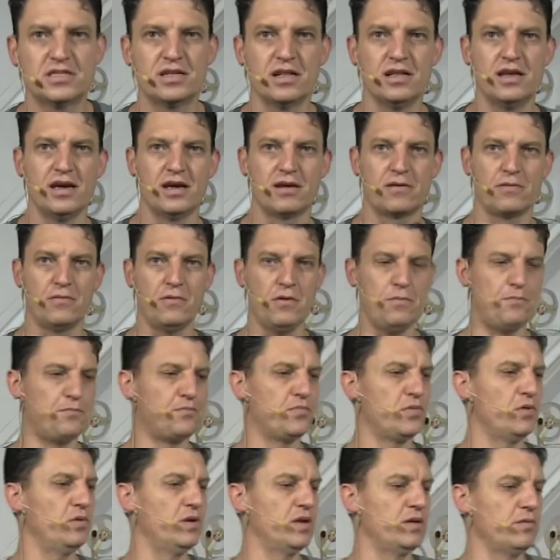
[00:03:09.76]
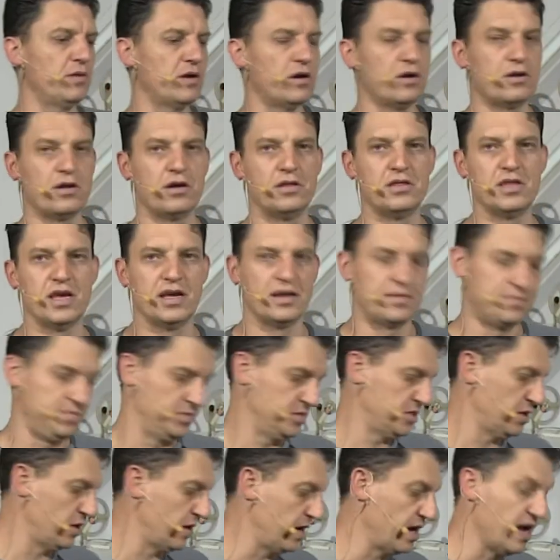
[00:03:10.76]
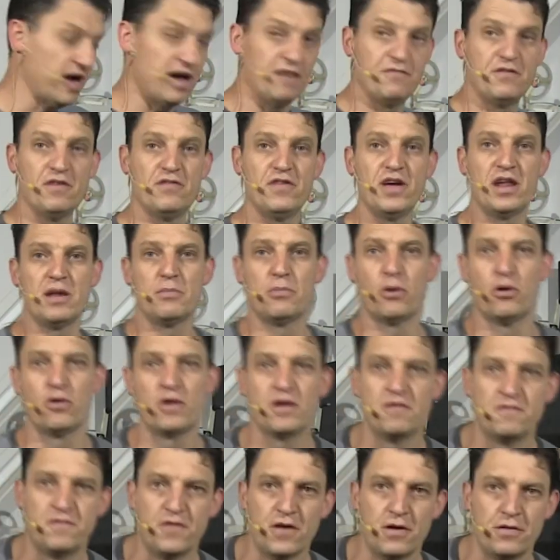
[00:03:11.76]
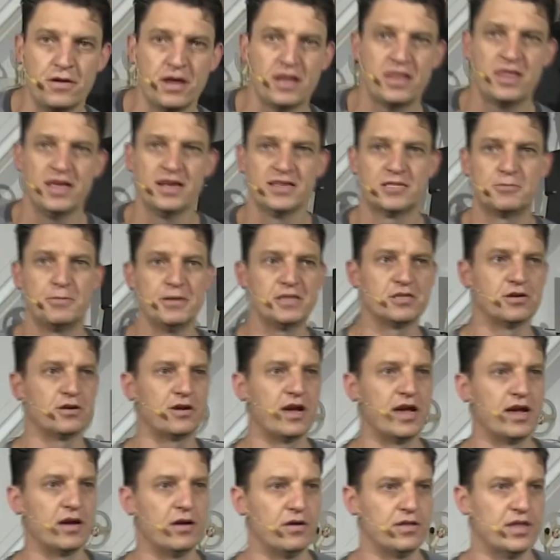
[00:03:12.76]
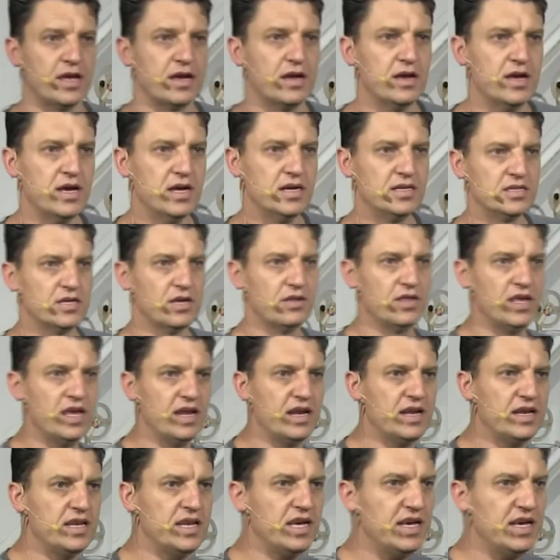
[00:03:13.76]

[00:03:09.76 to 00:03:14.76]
still here. Whoop, what have we got on there? Sorry, I have a very boring phone. Nothing special going on there. So there it